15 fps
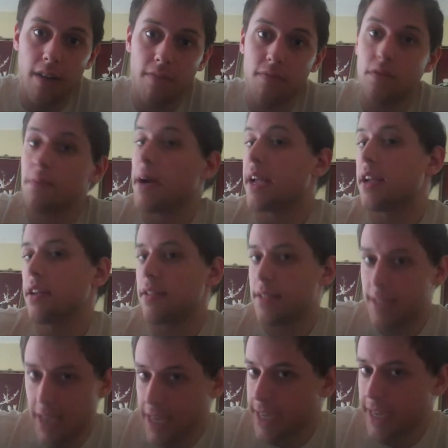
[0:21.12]
for my
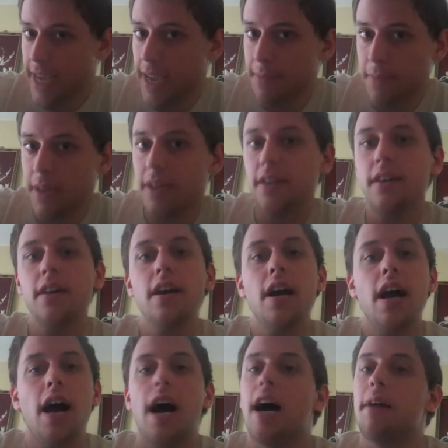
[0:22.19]
Sega Game Gear.
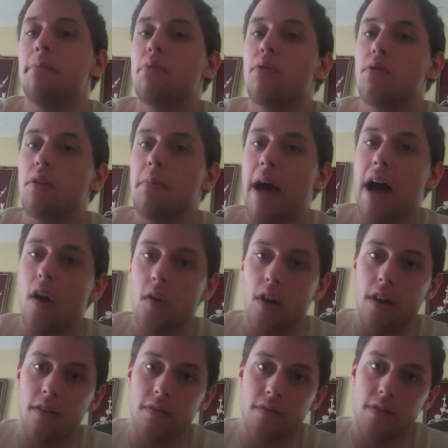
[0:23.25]
I'd pulled them out
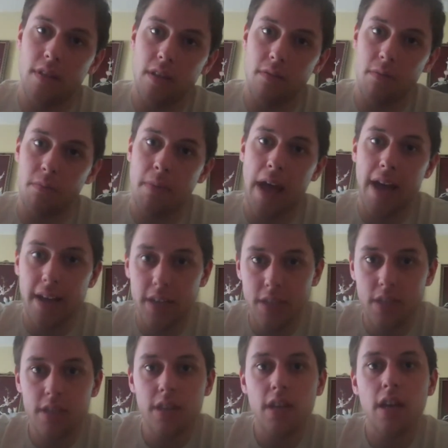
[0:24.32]
of the
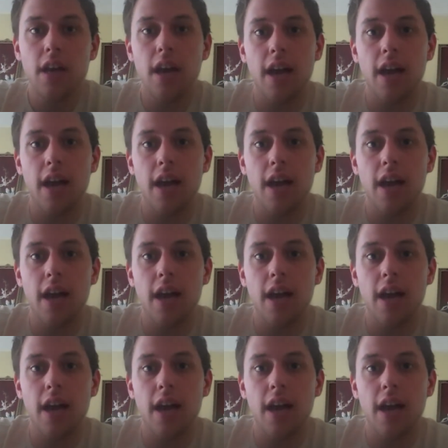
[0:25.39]
packaging